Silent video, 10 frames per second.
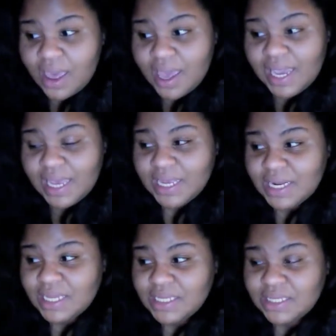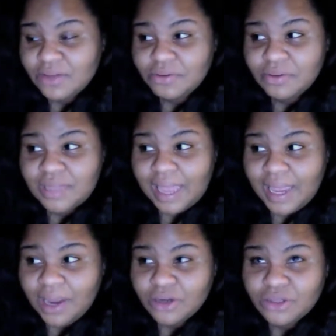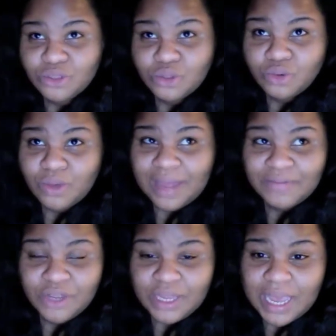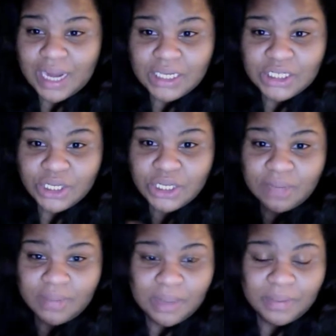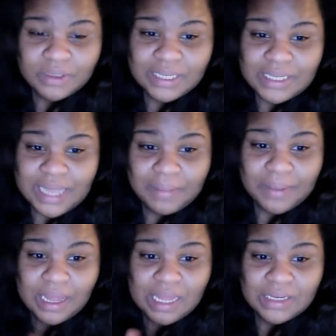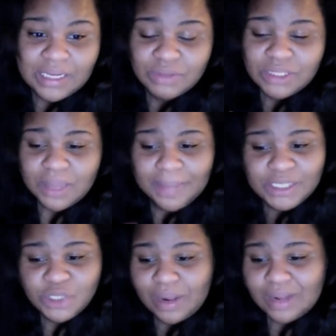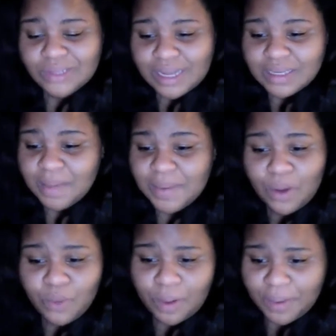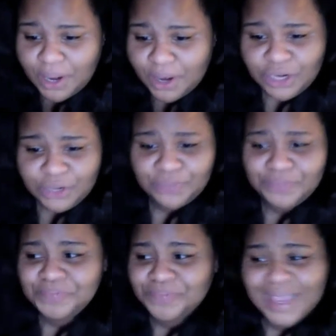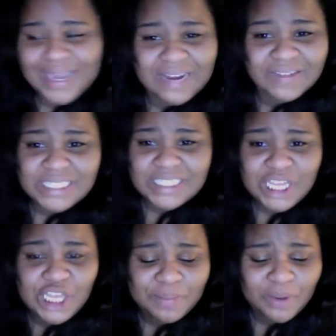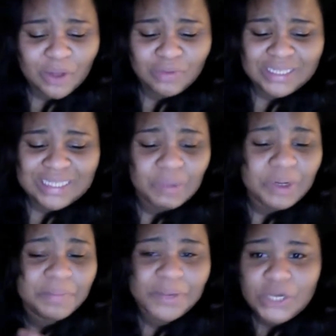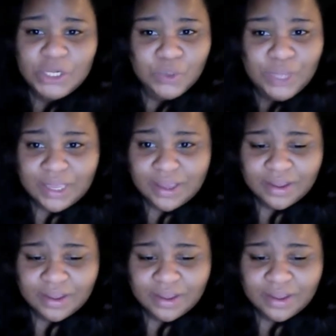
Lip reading: And the day or 2 after he got out of jail, he hit me up. He was like, dang, B, all I did was think about you. I was locked up and I want to marry you. And ever since then, he been on this I want to marry you kick.